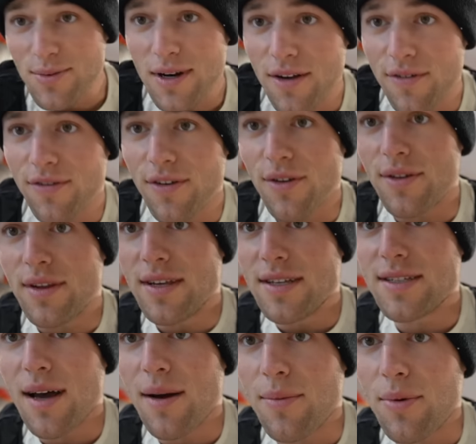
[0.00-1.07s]
we're gonna fill these
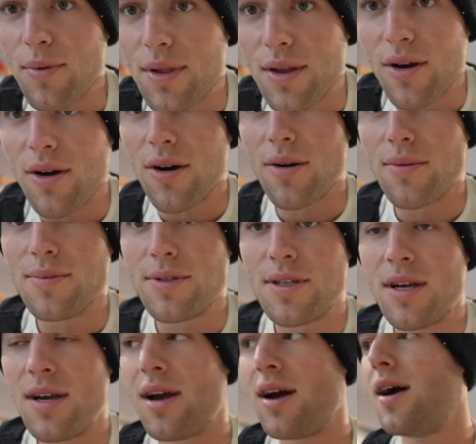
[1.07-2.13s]
up with carbs.
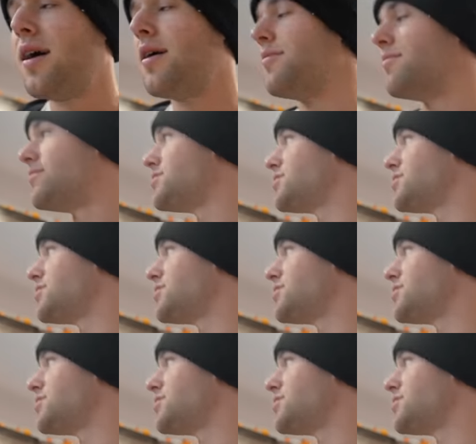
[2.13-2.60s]
Um,